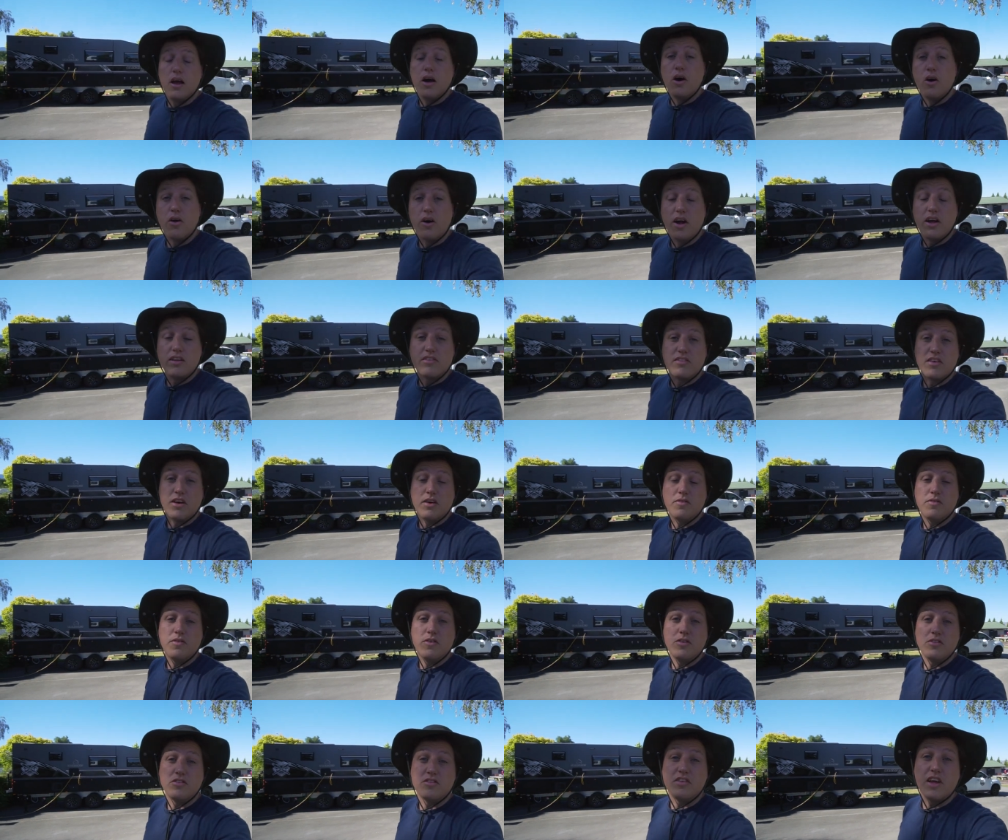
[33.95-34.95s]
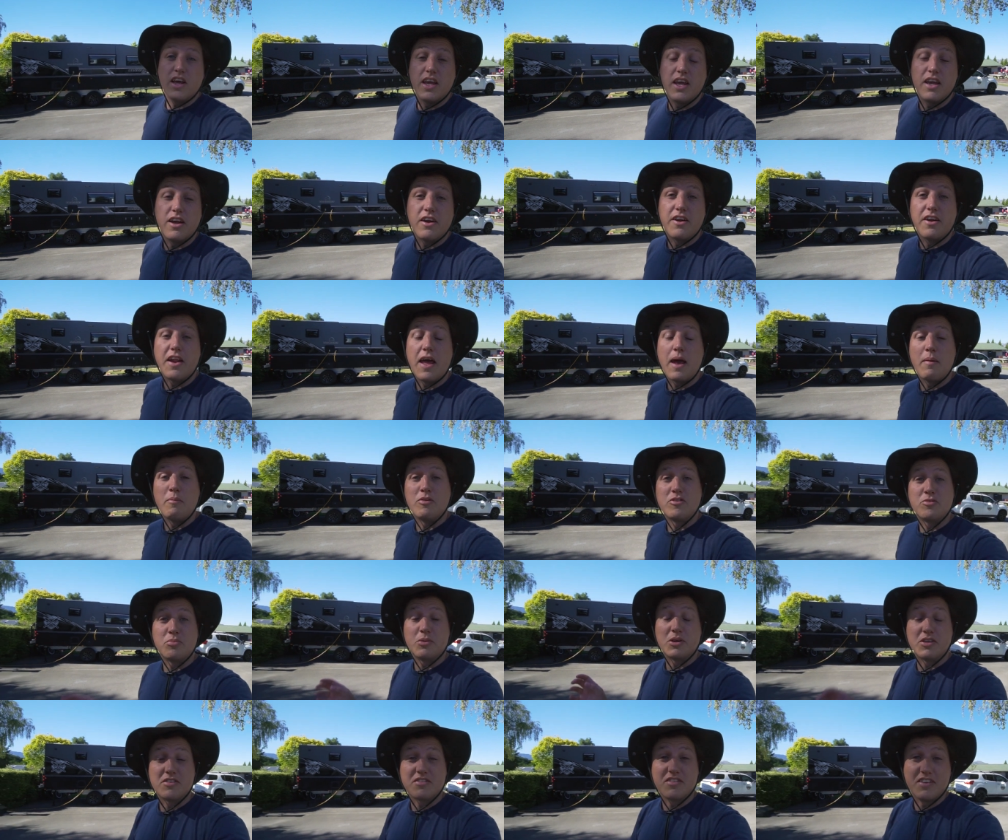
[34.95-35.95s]
Alright, so our first day here in Hanmer
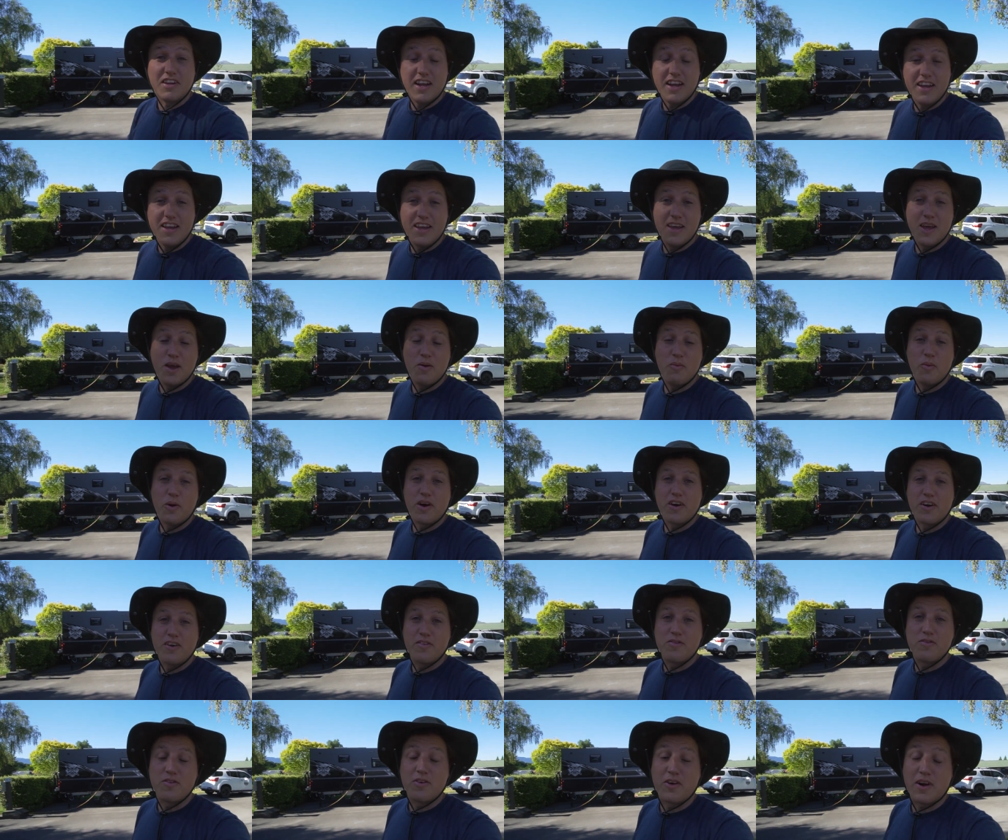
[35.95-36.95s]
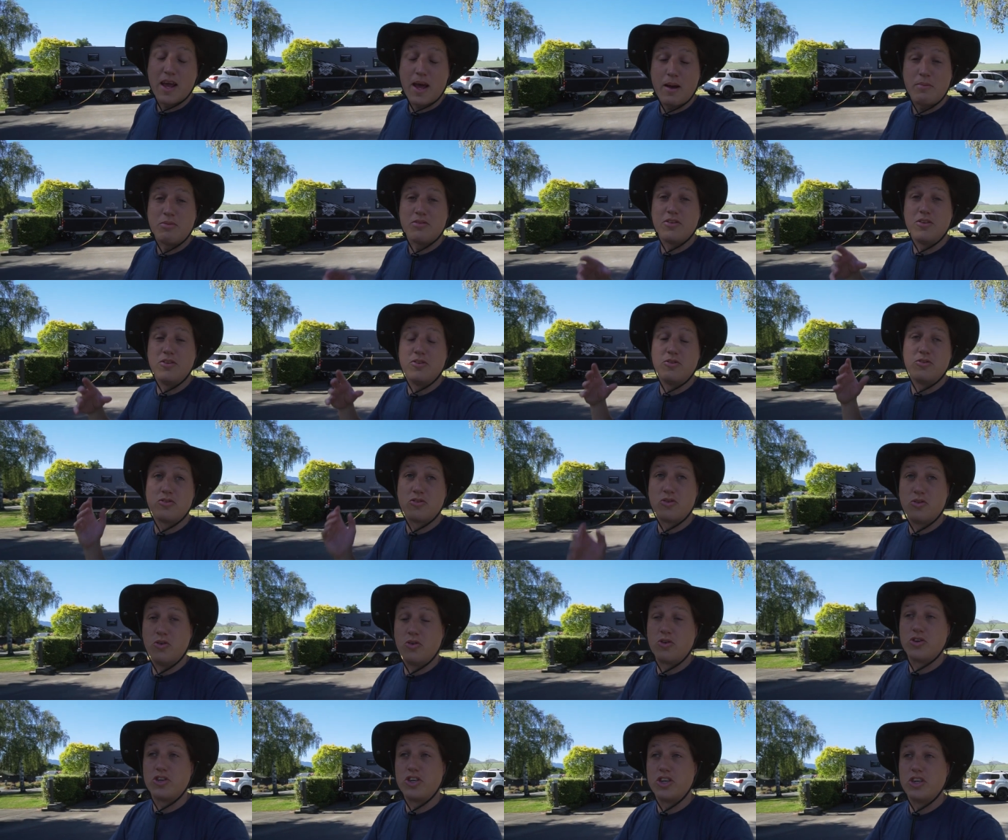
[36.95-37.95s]
Springs today, and we're in for an absolute
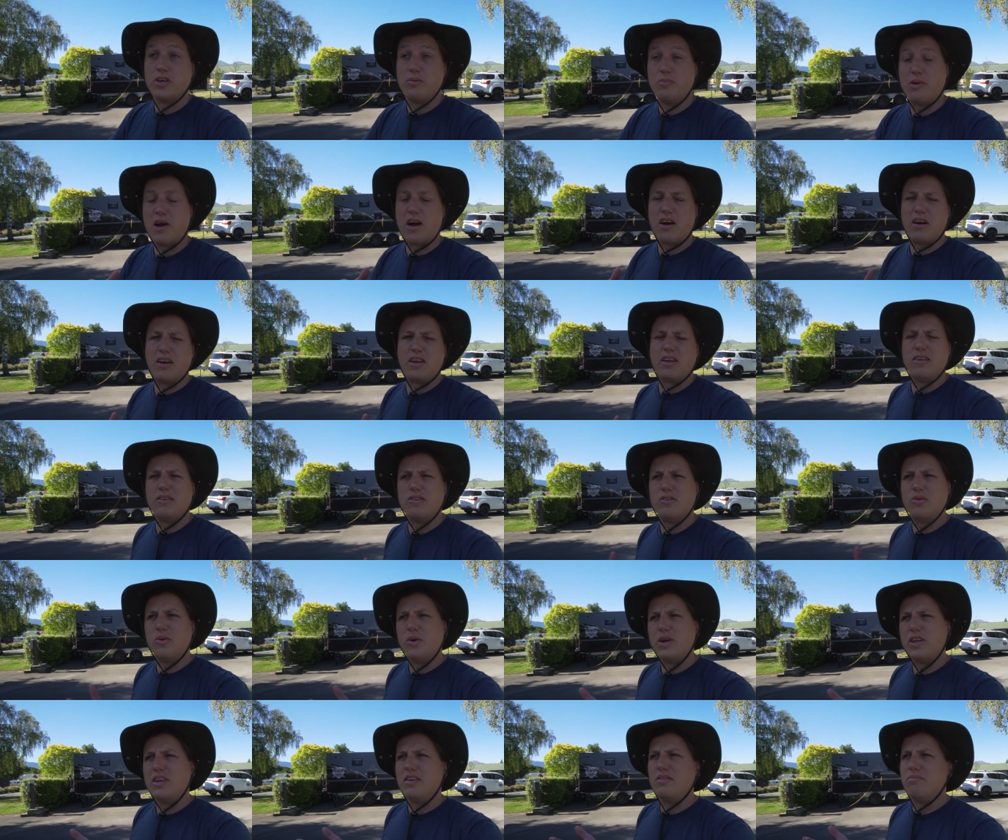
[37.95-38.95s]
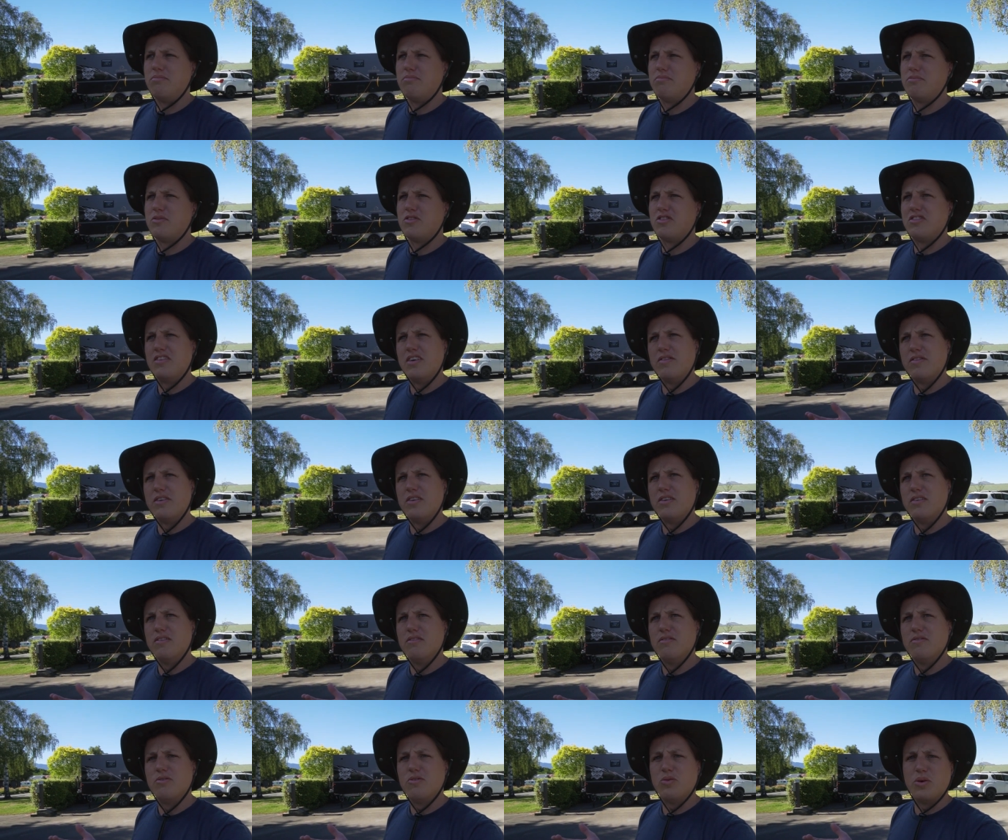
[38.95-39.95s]
scorcher. Apparently
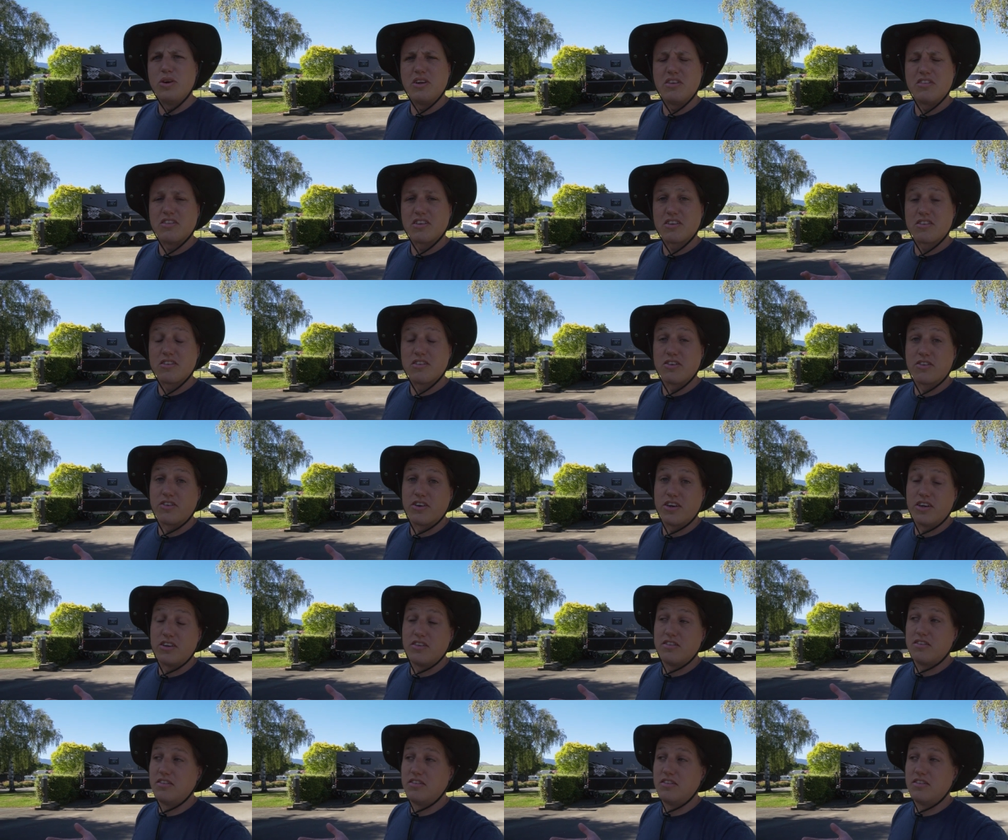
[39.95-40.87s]
27, 26 degrees,